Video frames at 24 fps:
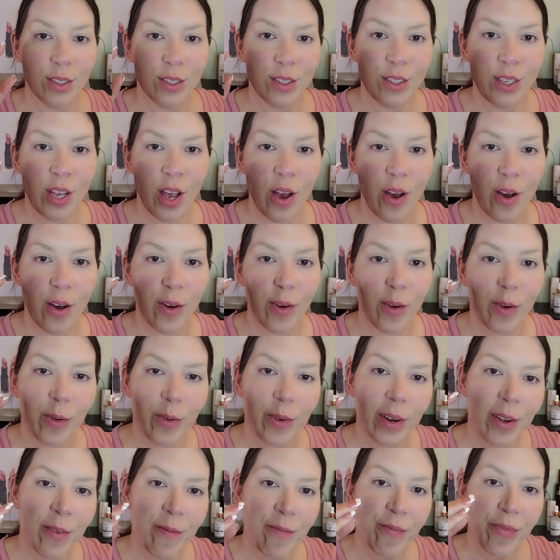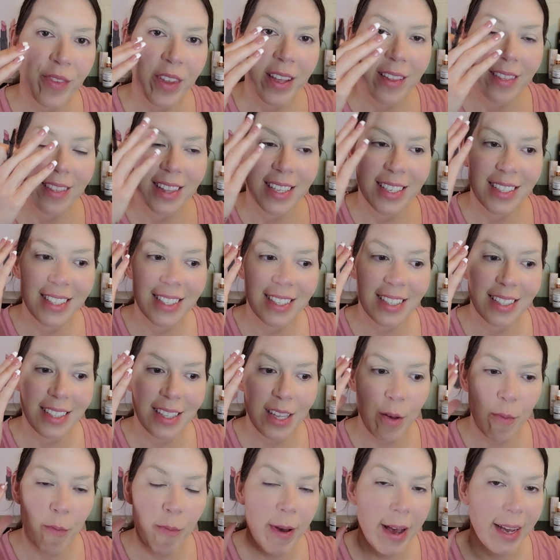so this is
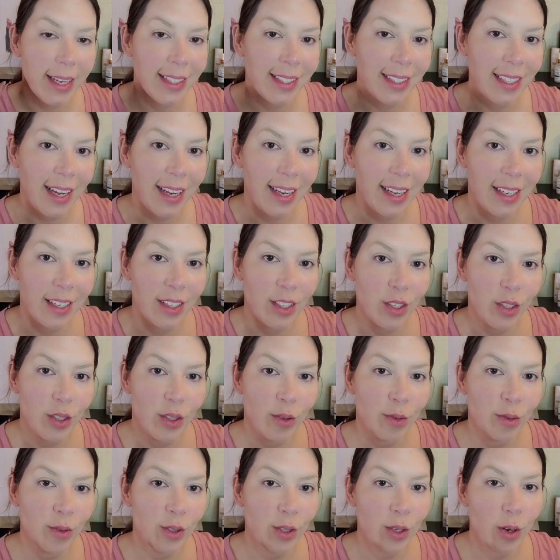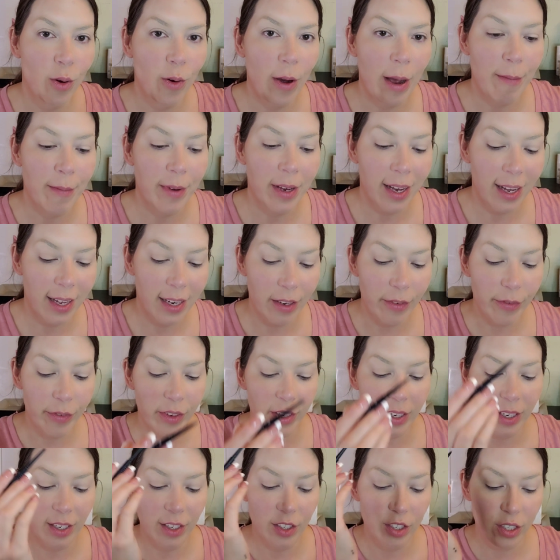the best I can do. So I'm kind of
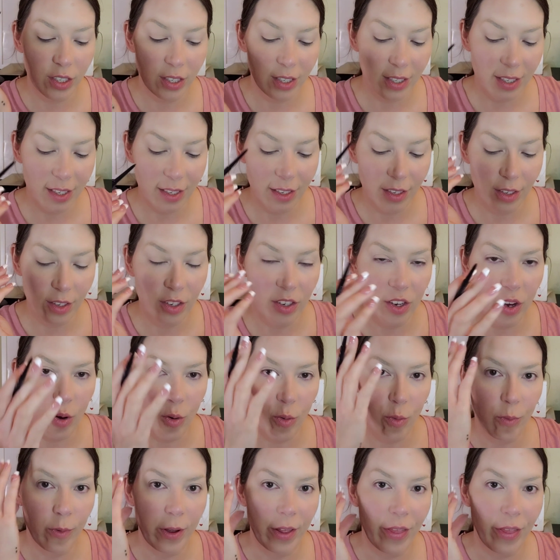going to just go